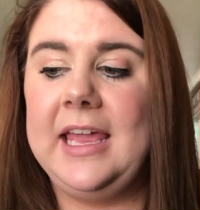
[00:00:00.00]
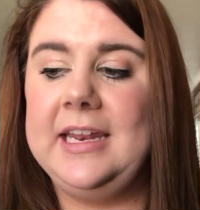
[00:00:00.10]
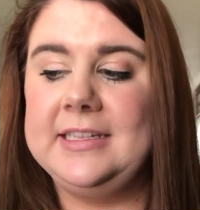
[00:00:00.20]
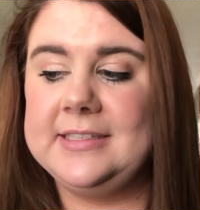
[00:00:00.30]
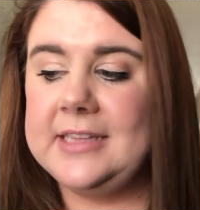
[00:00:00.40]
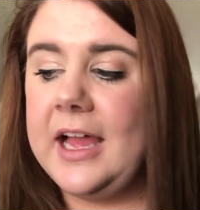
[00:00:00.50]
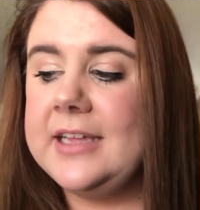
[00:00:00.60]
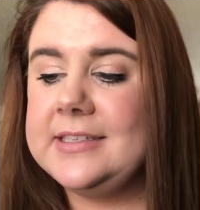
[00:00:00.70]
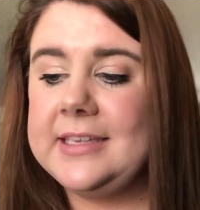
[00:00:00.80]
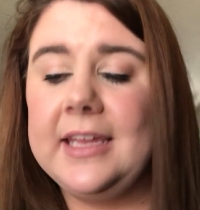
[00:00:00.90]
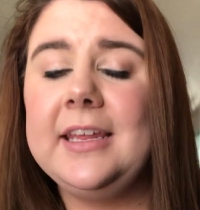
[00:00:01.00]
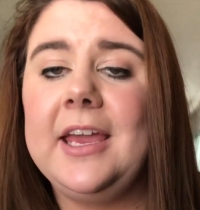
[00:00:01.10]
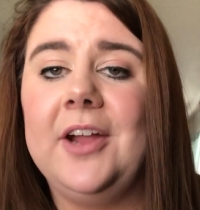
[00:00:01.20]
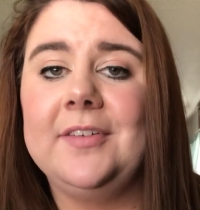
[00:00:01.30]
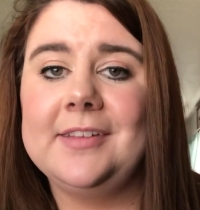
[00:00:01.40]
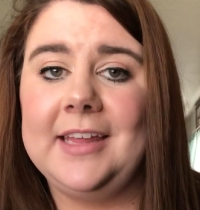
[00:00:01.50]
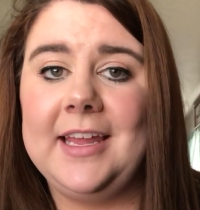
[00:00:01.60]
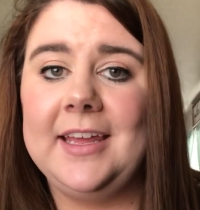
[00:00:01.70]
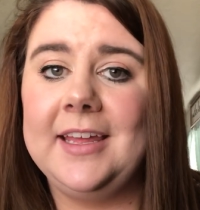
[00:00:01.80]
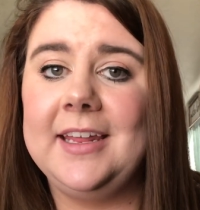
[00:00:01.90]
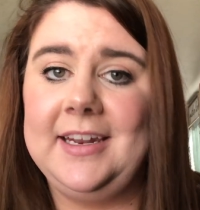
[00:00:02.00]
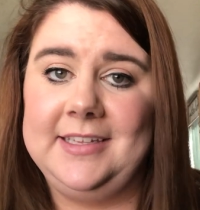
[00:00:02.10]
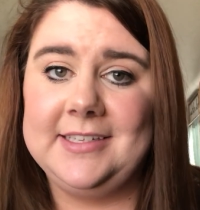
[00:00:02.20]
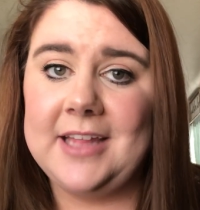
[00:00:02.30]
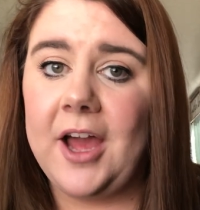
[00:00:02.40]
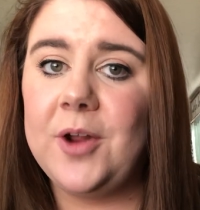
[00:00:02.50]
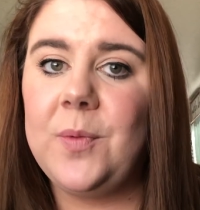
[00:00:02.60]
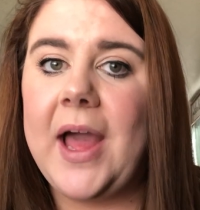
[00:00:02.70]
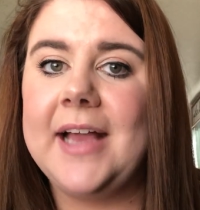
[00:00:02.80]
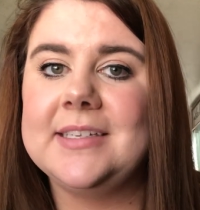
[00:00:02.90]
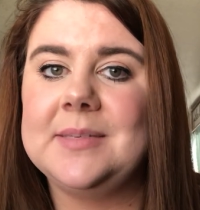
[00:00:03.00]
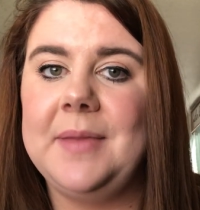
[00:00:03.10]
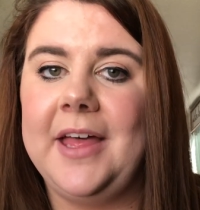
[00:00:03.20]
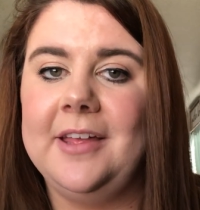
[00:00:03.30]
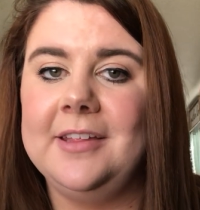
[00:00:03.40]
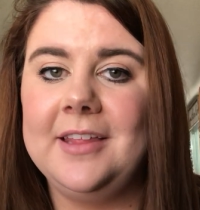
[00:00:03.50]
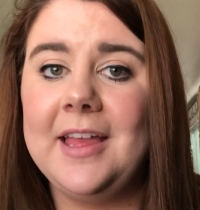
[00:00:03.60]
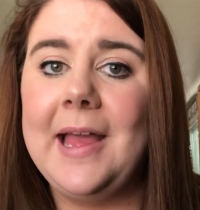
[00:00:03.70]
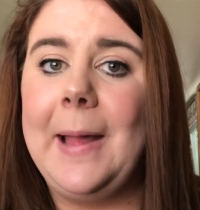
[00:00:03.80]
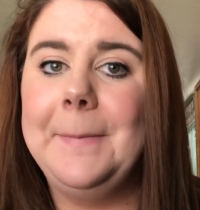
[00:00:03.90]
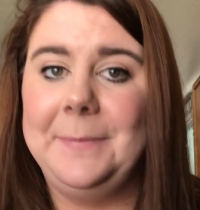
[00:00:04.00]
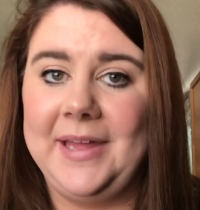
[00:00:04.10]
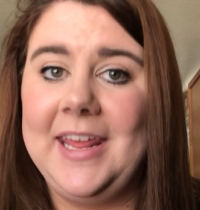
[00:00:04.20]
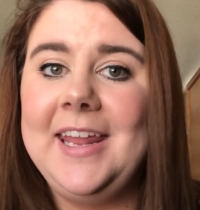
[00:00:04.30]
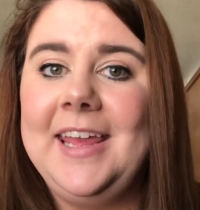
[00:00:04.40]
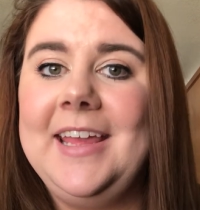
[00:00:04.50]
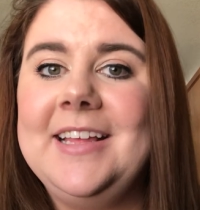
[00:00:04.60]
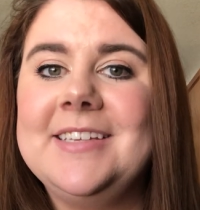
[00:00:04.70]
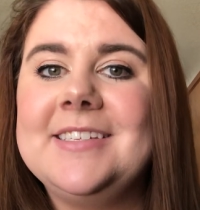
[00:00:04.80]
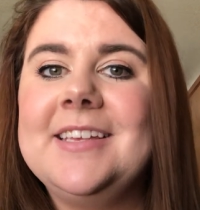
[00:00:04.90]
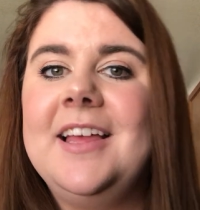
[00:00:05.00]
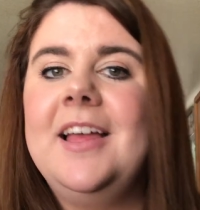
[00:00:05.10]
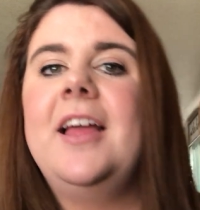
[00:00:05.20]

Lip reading: And it's not skincare related. And it's not a wax melt. But it is